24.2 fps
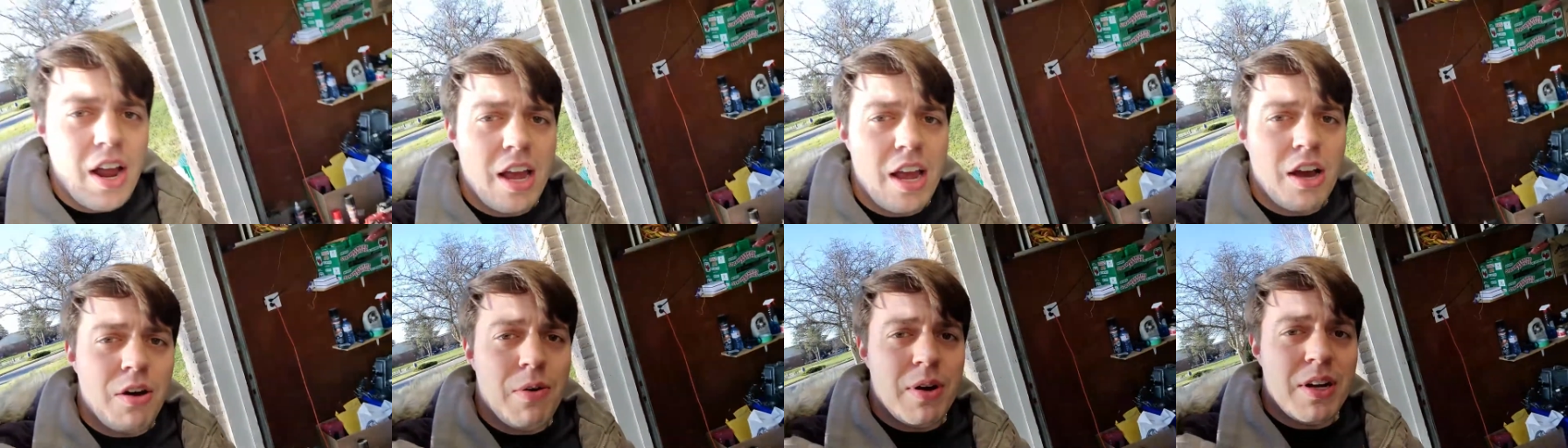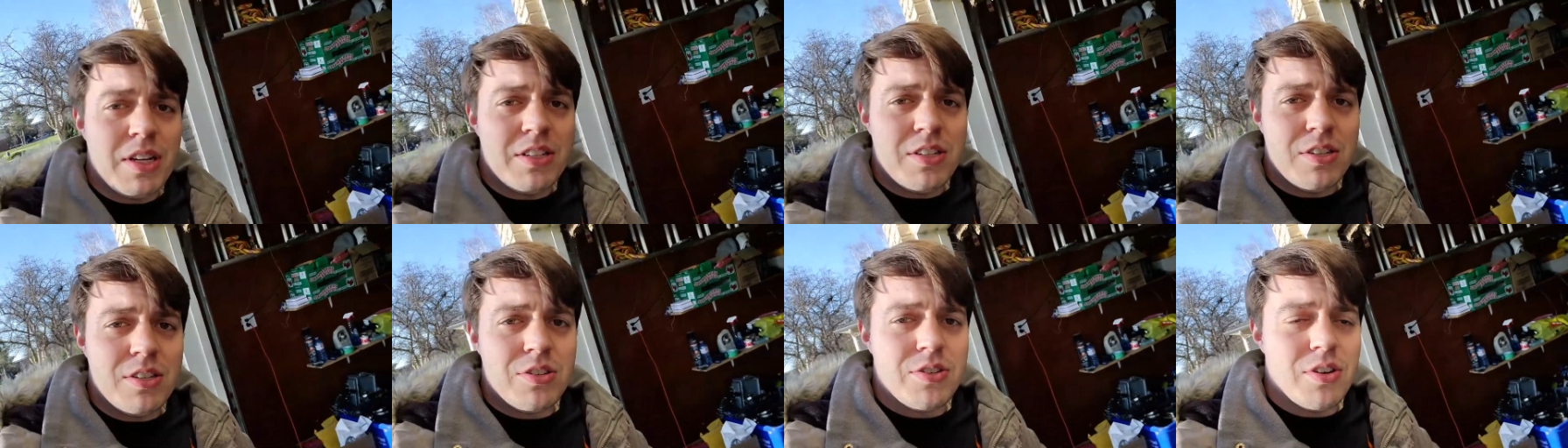
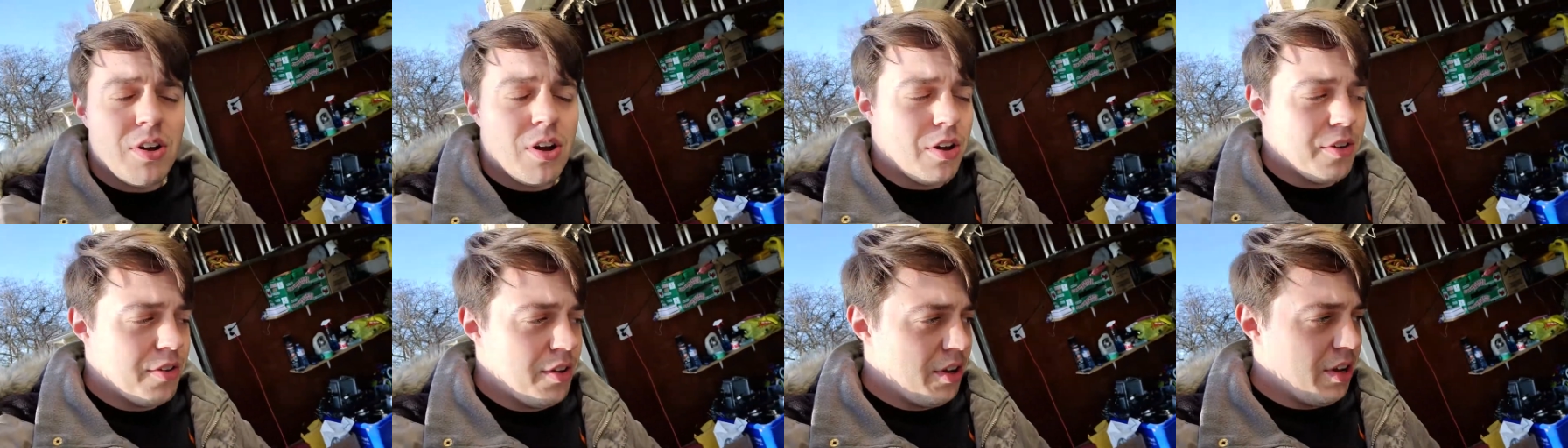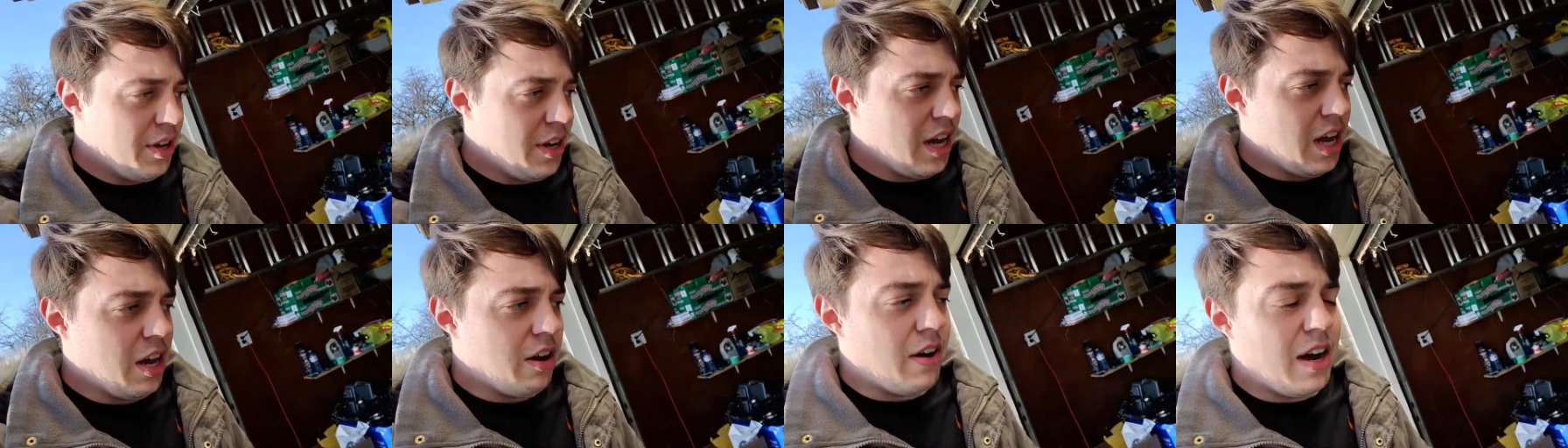AOS installed.
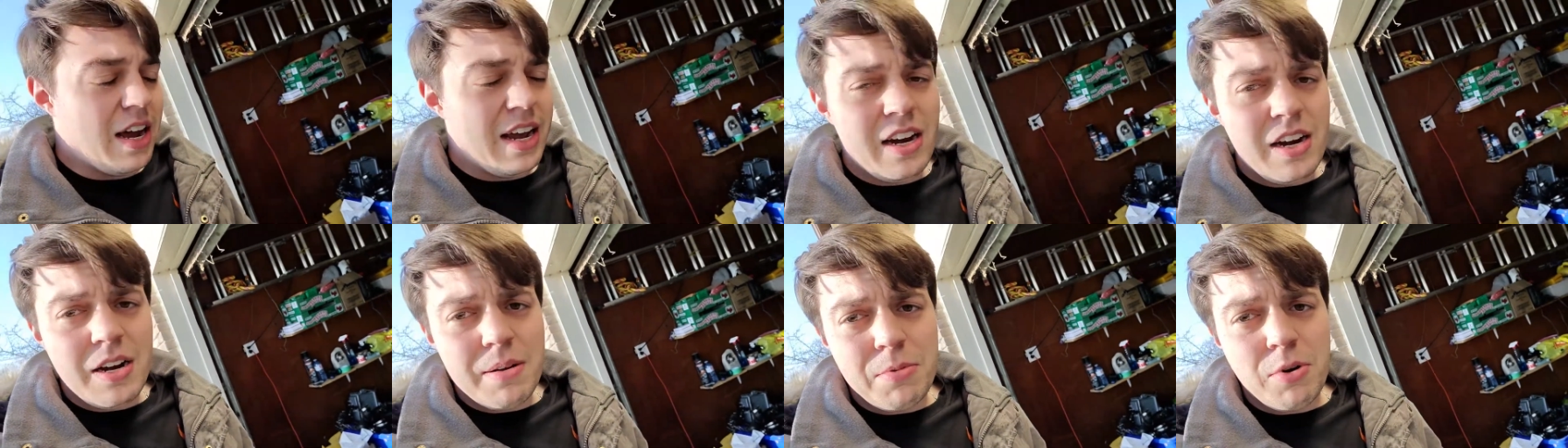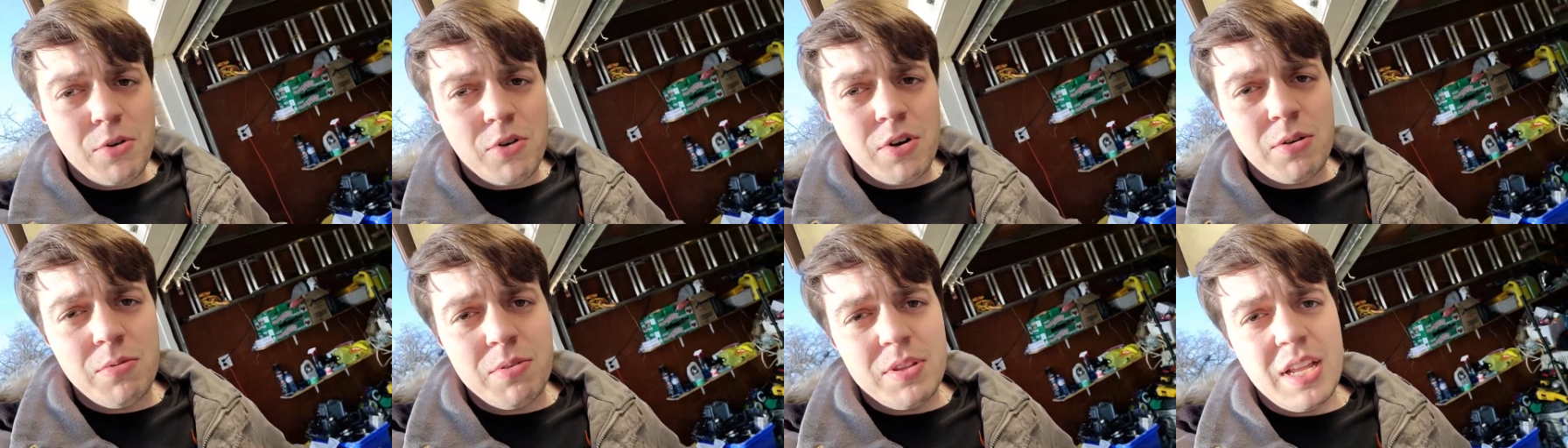Now, I ended up
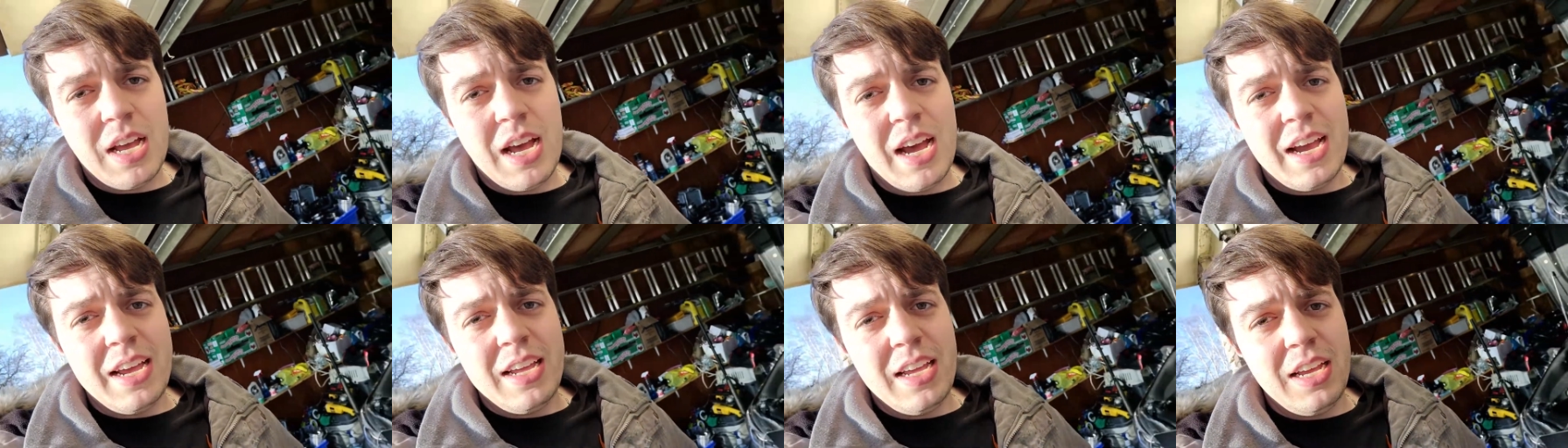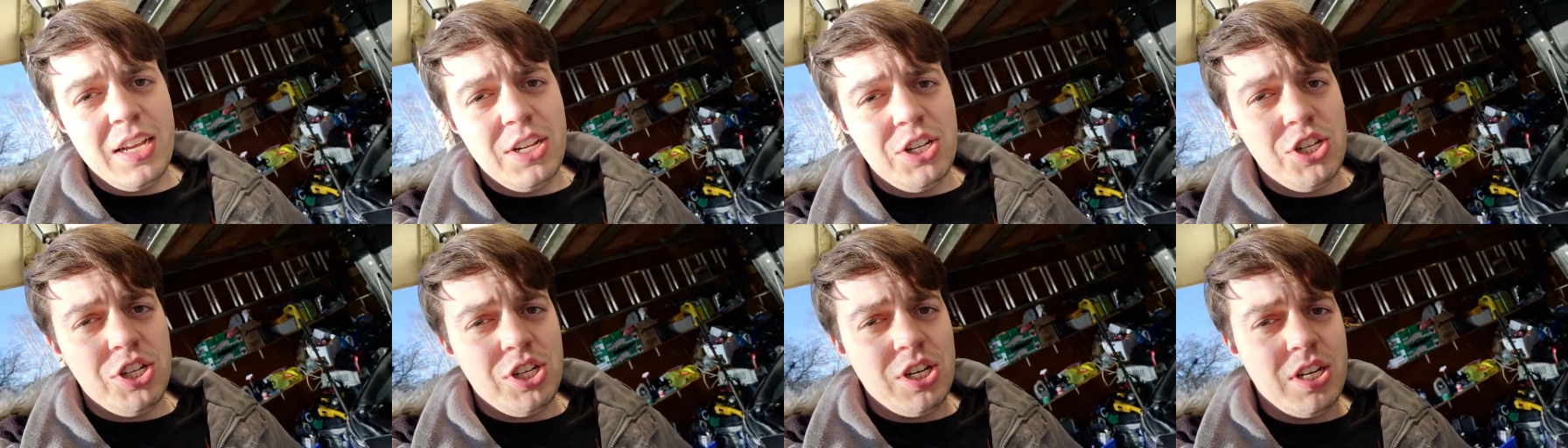going with the
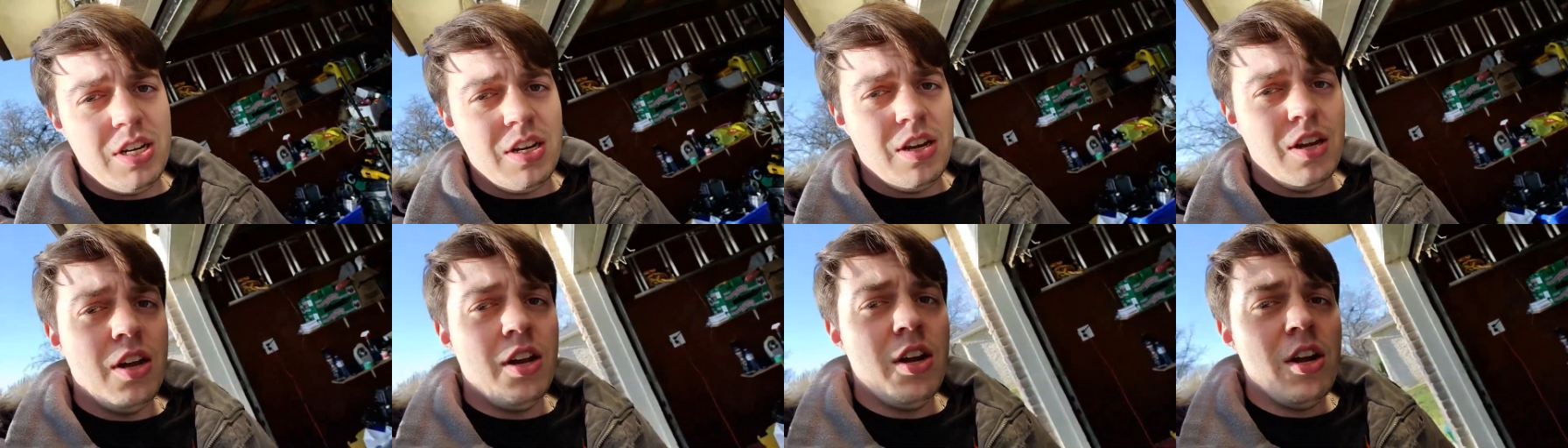IAG